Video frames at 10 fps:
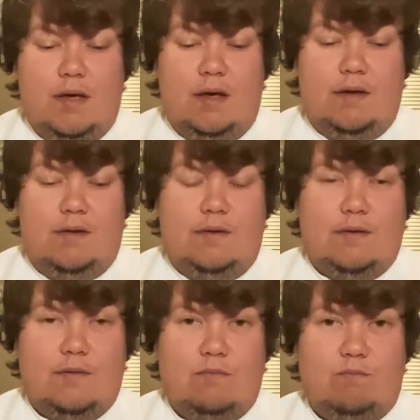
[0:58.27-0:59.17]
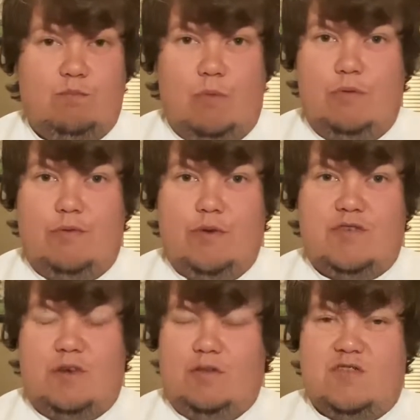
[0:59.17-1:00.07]
Well, the
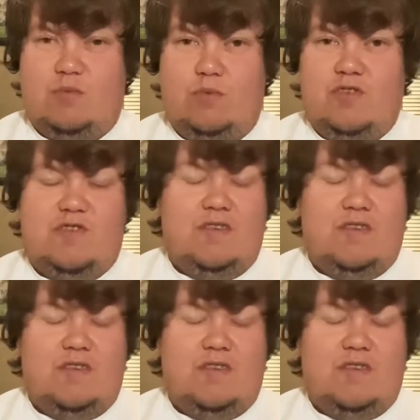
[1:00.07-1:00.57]
first answer was